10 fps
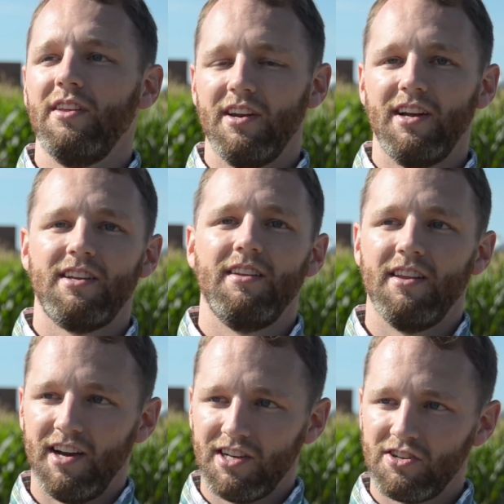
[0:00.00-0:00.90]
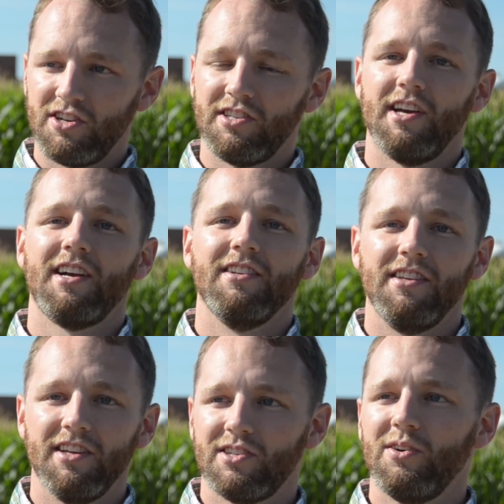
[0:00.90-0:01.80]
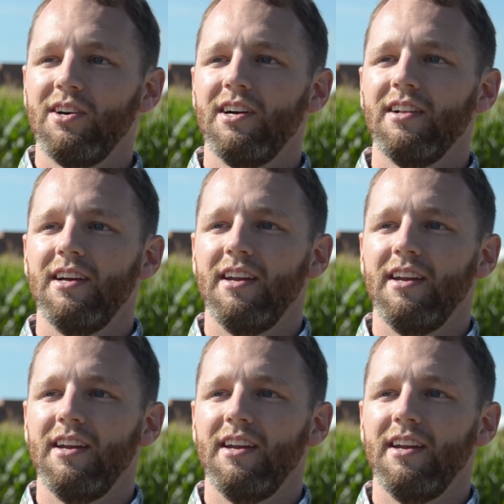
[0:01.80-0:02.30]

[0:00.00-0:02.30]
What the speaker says: the nitrogen cycle in the soil,